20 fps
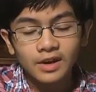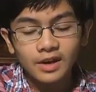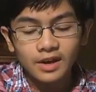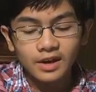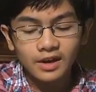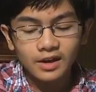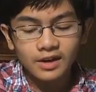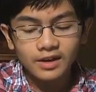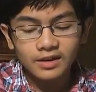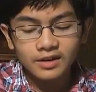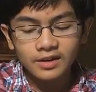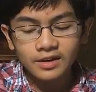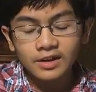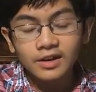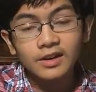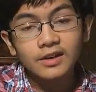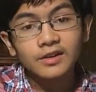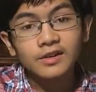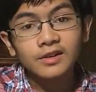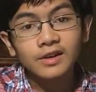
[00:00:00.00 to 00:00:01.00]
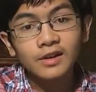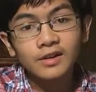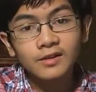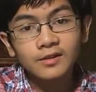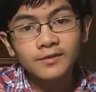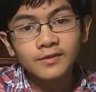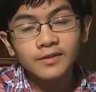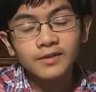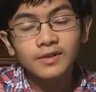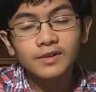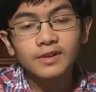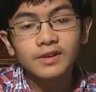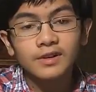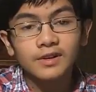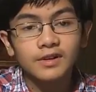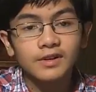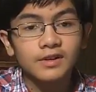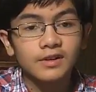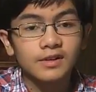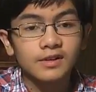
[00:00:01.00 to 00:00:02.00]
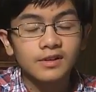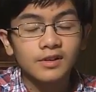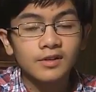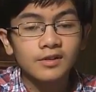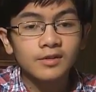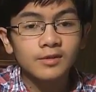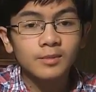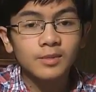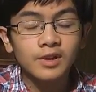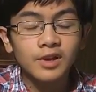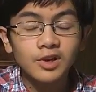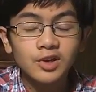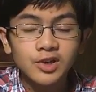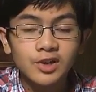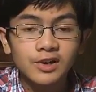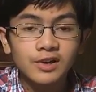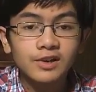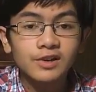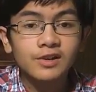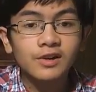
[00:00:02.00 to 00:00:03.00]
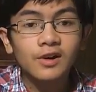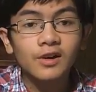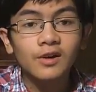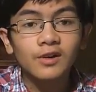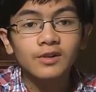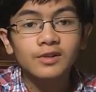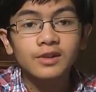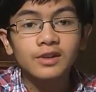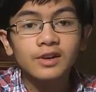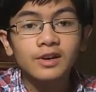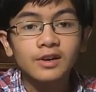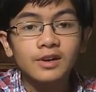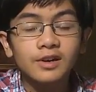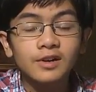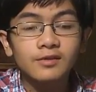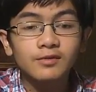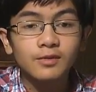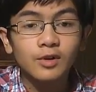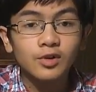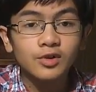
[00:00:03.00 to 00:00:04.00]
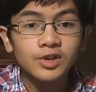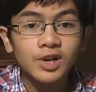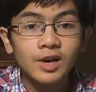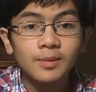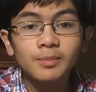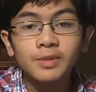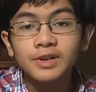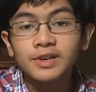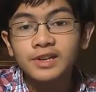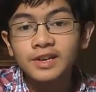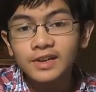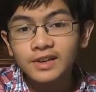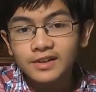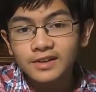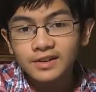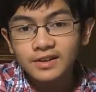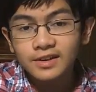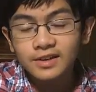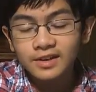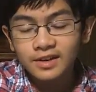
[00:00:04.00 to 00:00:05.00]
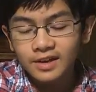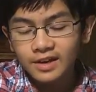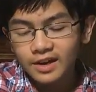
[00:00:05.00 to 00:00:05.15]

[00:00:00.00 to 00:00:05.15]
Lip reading: And in the Southern Malaysia, it's called Rojak Patis.